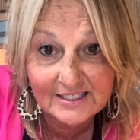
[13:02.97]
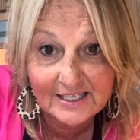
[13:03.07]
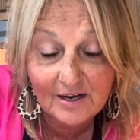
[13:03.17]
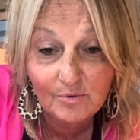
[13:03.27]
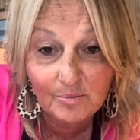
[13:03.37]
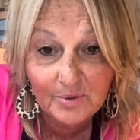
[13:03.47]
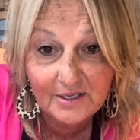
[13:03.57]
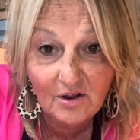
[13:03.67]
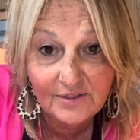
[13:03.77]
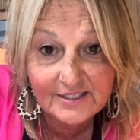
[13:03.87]
And I
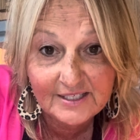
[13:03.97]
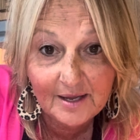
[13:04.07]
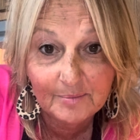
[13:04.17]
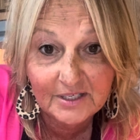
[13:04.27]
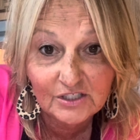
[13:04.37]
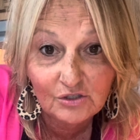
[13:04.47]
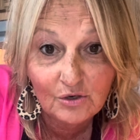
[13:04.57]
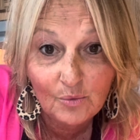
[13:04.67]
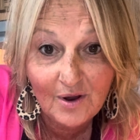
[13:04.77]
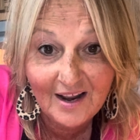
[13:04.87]
repent all the time because you
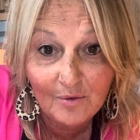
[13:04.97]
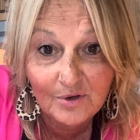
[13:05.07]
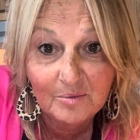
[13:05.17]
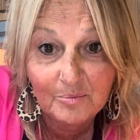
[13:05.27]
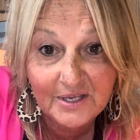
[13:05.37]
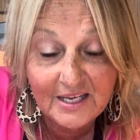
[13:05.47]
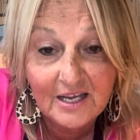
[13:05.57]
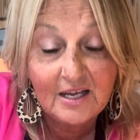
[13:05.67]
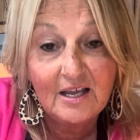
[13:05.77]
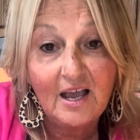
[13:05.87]
know what? I want to be,
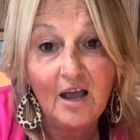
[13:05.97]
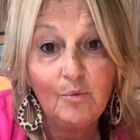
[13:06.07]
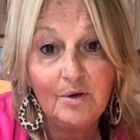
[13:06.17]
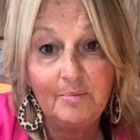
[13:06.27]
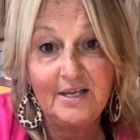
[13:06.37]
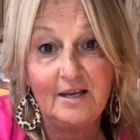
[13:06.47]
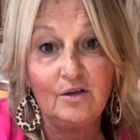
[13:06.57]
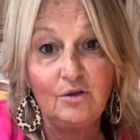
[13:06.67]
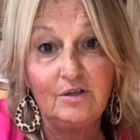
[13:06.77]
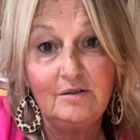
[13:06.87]
I want to be a
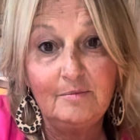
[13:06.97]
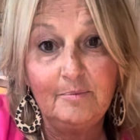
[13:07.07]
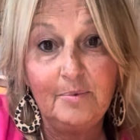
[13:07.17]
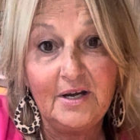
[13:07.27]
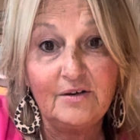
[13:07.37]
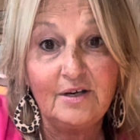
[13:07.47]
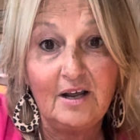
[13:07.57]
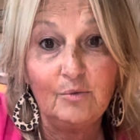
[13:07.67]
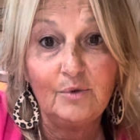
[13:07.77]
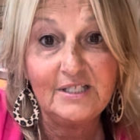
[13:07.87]
good parent.
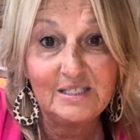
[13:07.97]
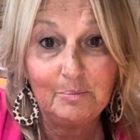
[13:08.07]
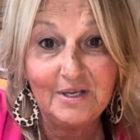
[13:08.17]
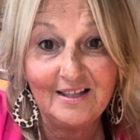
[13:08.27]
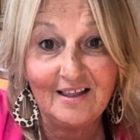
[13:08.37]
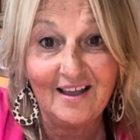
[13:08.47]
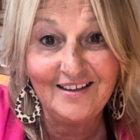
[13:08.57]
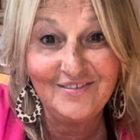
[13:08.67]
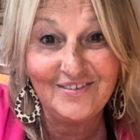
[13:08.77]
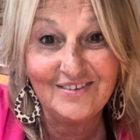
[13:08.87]
I want to speak
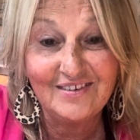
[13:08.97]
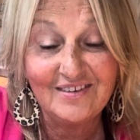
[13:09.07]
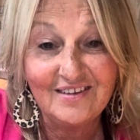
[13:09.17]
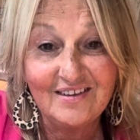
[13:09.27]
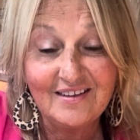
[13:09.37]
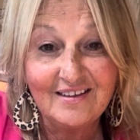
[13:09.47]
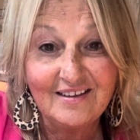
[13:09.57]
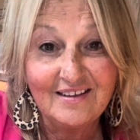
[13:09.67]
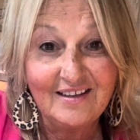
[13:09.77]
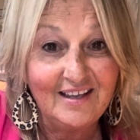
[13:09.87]
life.
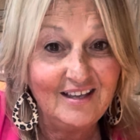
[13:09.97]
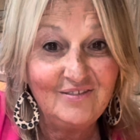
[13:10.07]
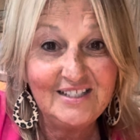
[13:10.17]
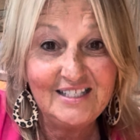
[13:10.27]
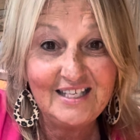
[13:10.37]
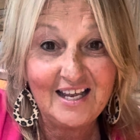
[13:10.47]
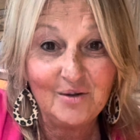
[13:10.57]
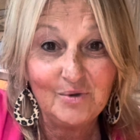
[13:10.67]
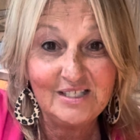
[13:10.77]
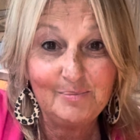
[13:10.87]
Even today, I
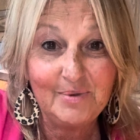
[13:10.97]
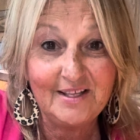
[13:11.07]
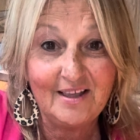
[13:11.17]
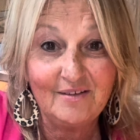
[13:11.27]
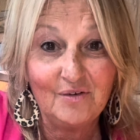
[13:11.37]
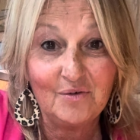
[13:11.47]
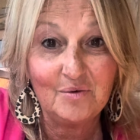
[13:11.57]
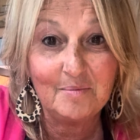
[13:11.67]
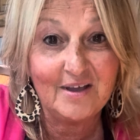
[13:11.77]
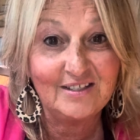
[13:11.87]
want to speak life over
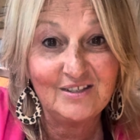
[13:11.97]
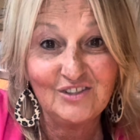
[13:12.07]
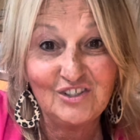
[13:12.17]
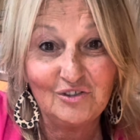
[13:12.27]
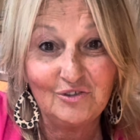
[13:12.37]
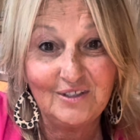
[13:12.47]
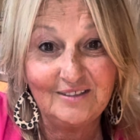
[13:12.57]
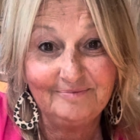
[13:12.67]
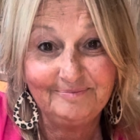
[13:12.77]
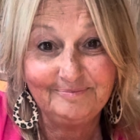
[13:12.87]
my adult children.